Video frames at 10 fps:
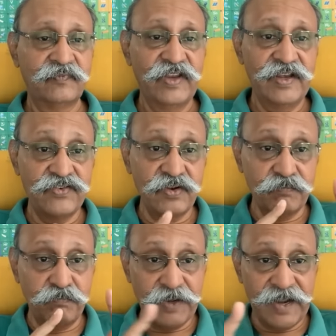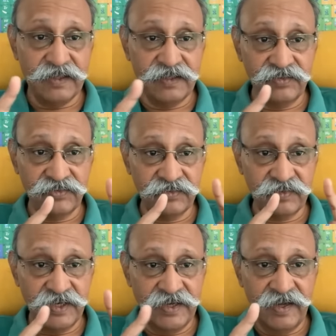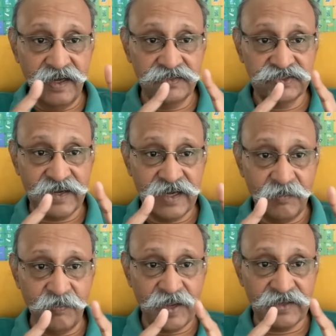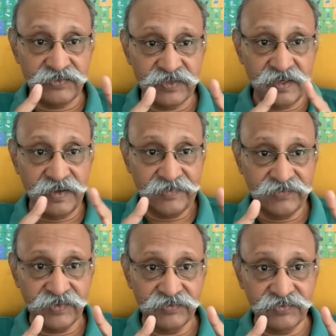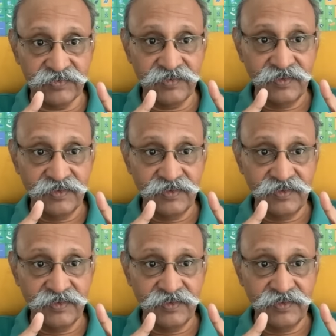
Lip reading: We should break this in China-Pakistan nexus.